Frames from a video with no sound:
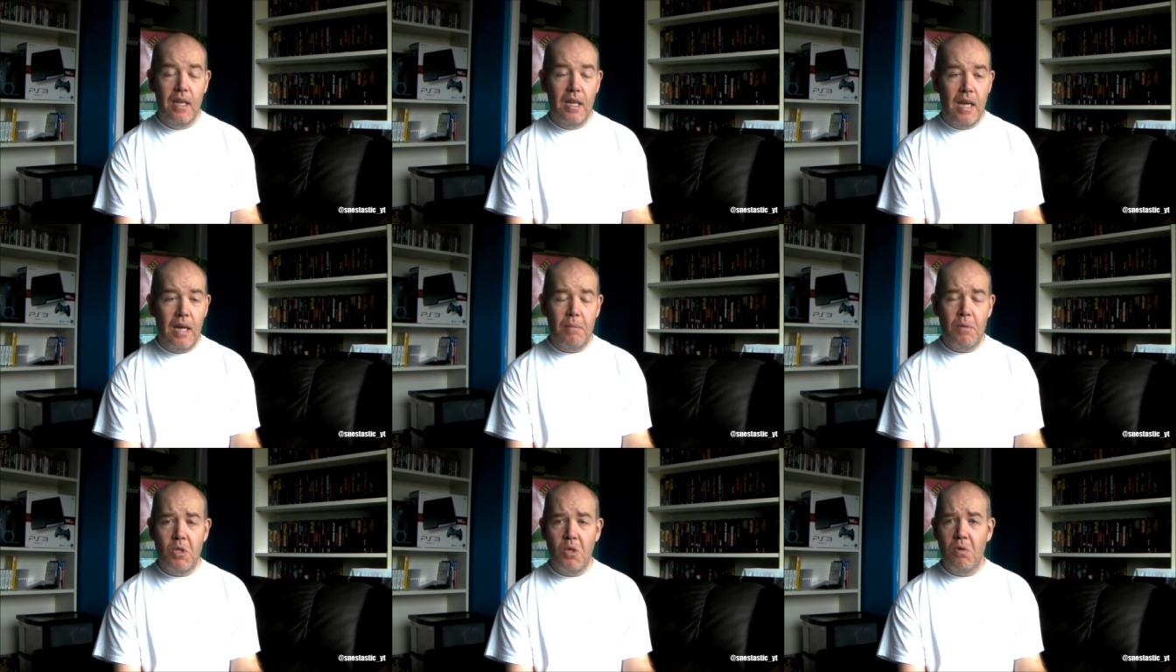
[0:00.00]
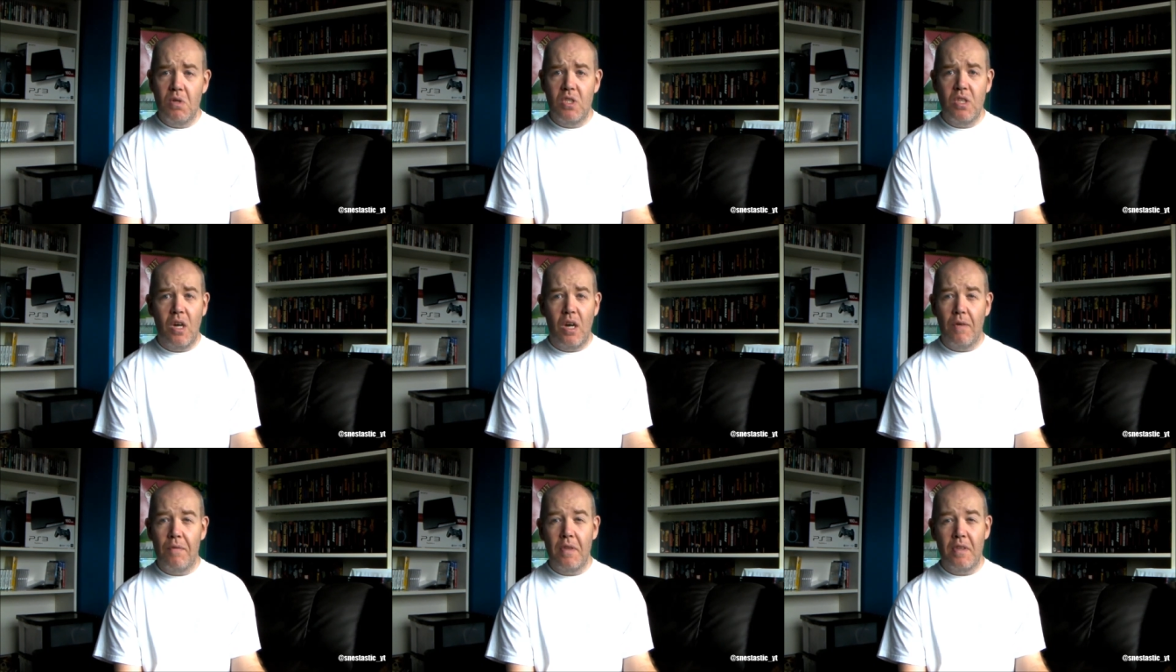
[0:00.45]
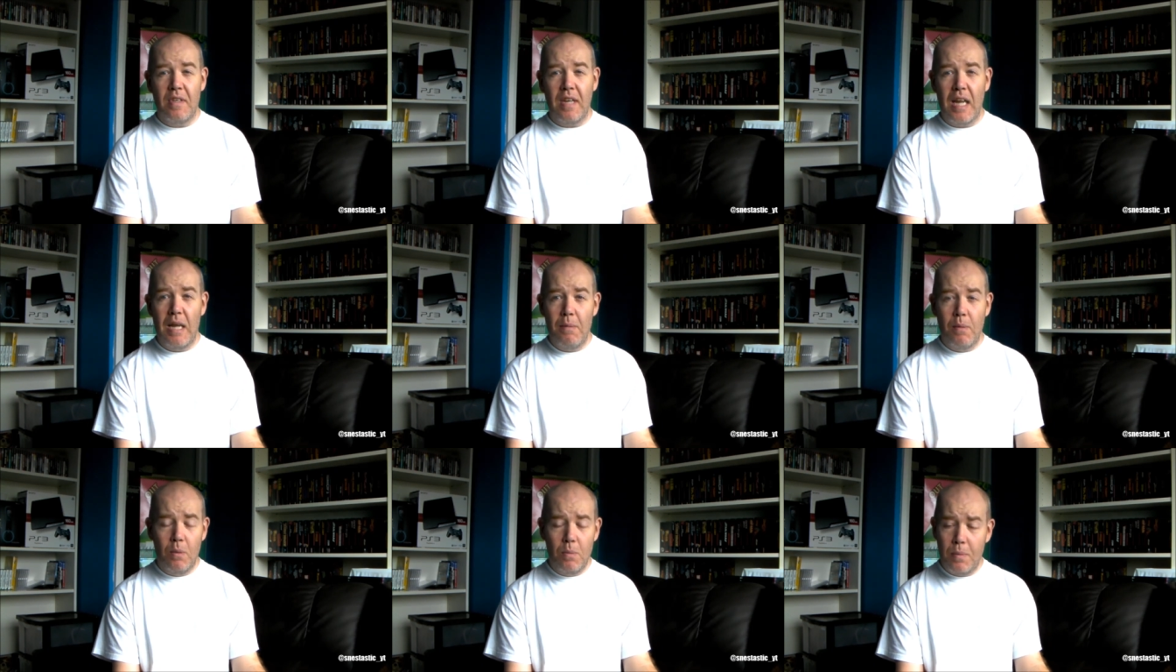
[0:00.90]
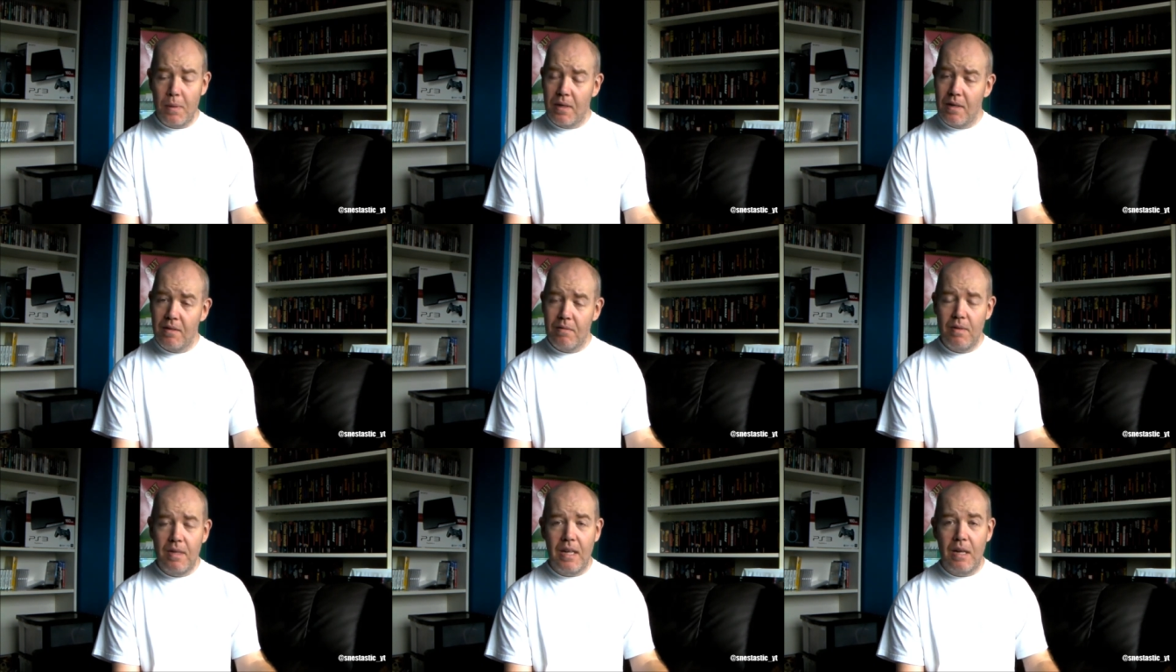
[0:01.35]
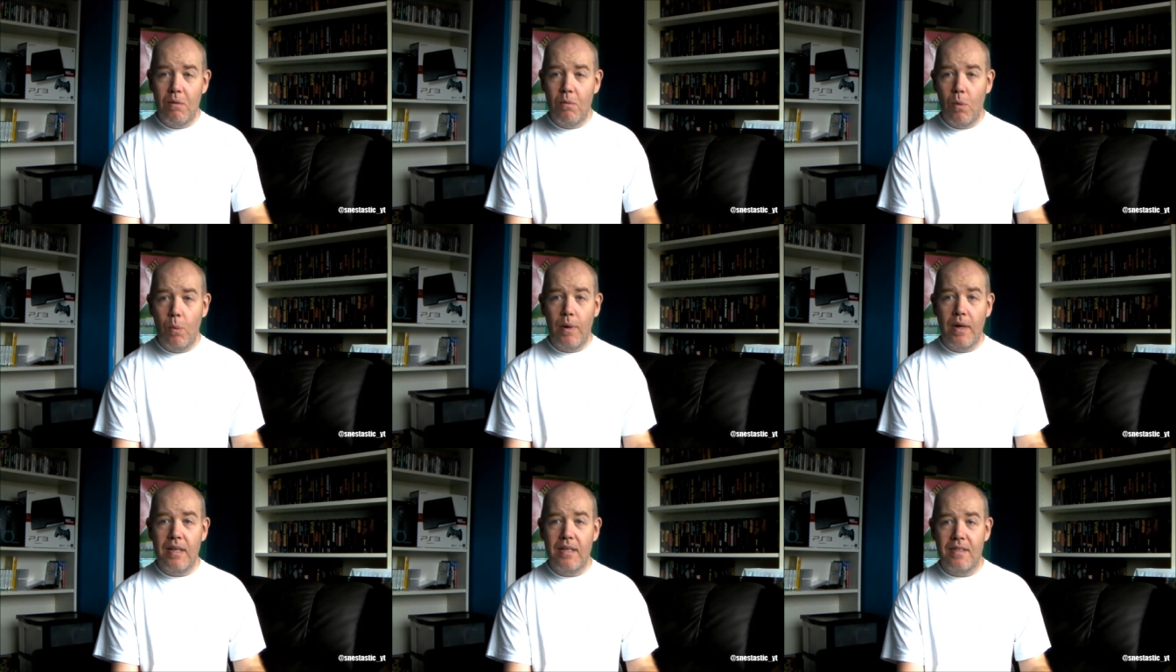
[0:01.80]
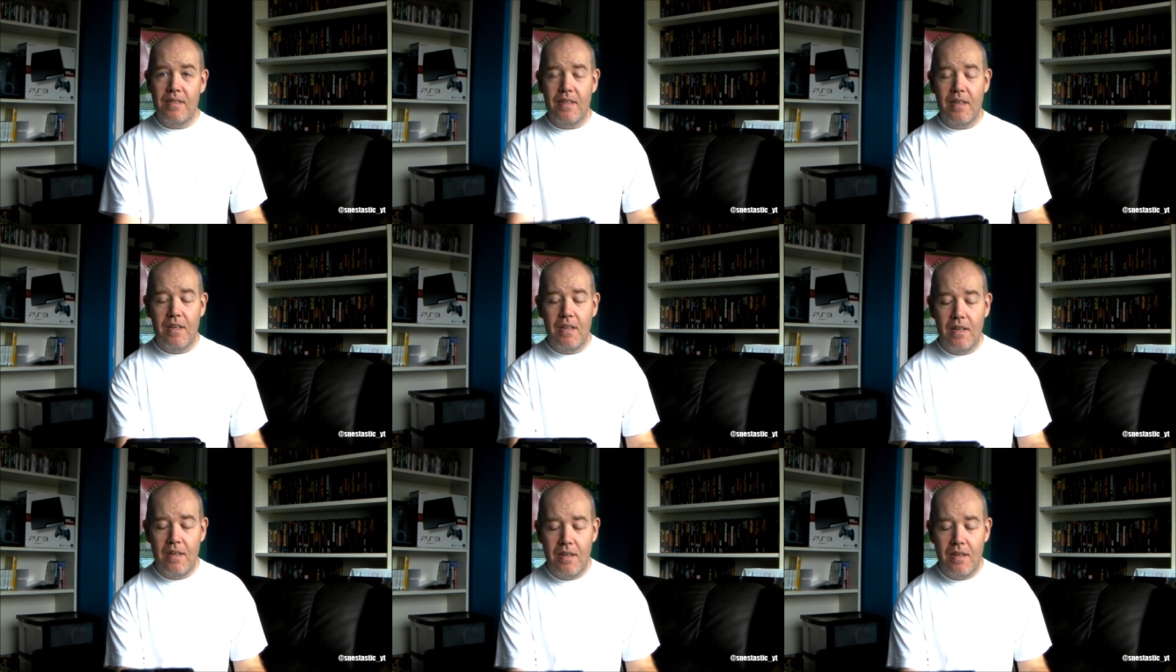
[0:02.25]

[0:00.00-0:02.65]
I'm sure it's not off the table, but you know, we'll wait and see.